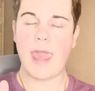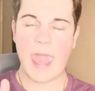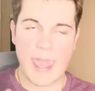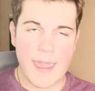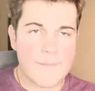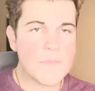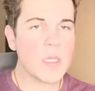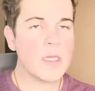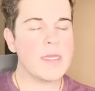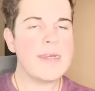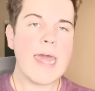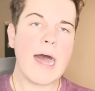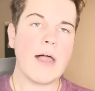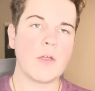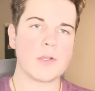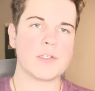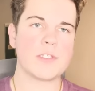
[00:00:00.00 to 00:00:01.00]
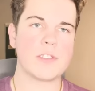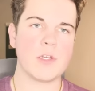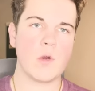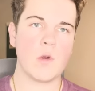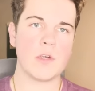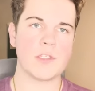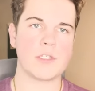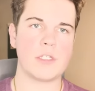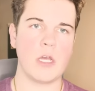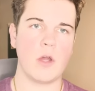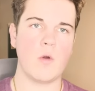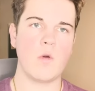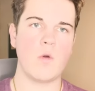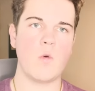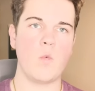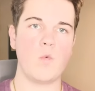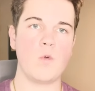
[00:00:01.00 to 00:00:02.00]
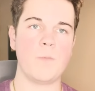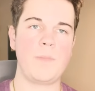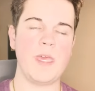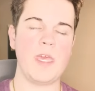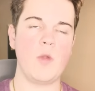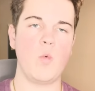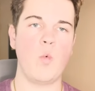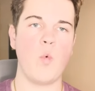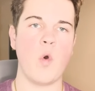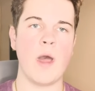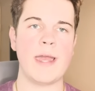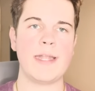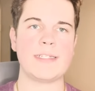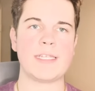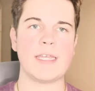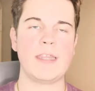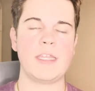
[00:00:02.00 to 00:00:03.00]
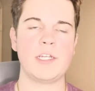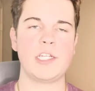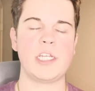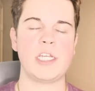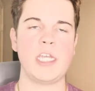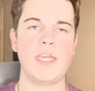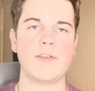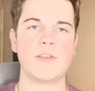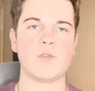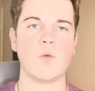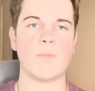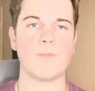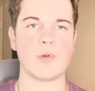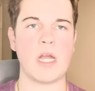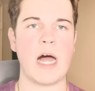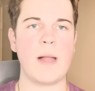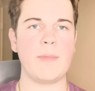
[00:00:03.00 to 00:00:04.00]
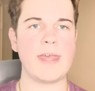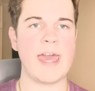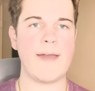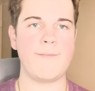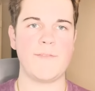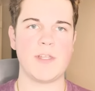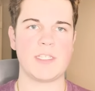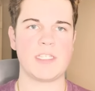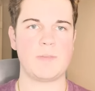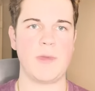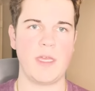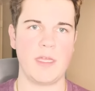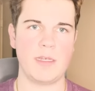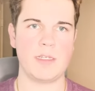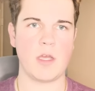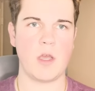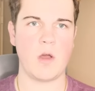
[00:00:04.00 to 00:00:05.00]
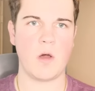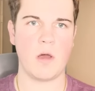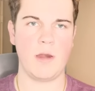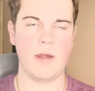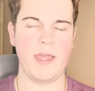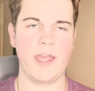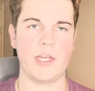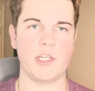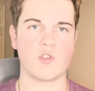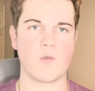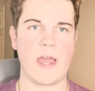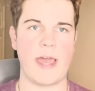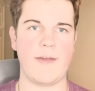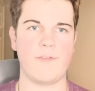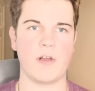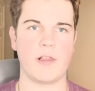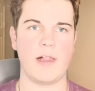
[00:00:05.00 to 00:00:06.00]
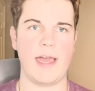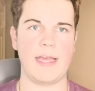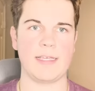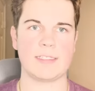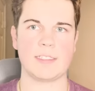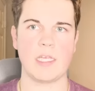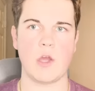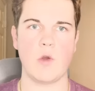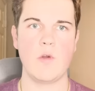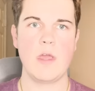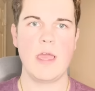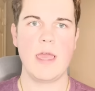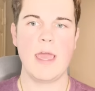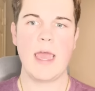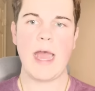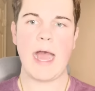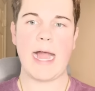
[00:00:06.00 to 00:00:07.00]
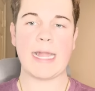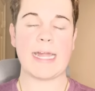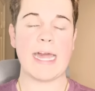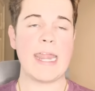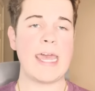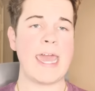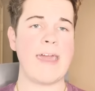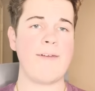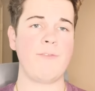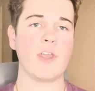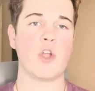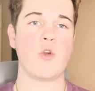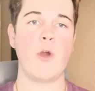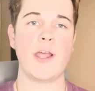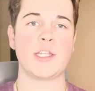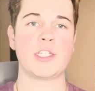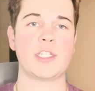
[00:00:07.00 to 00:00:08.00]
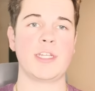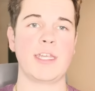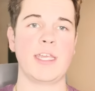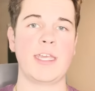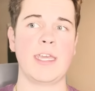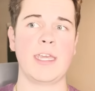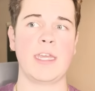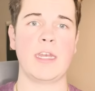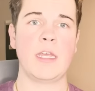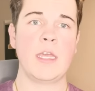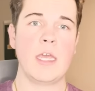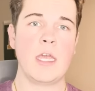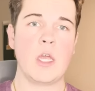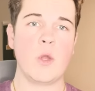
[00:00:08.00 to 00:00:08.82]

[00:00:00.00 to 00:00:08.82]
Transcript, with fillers: $8 million or so will be what the Chiefs will probably have to spend on a draft class. So I kind of have the question again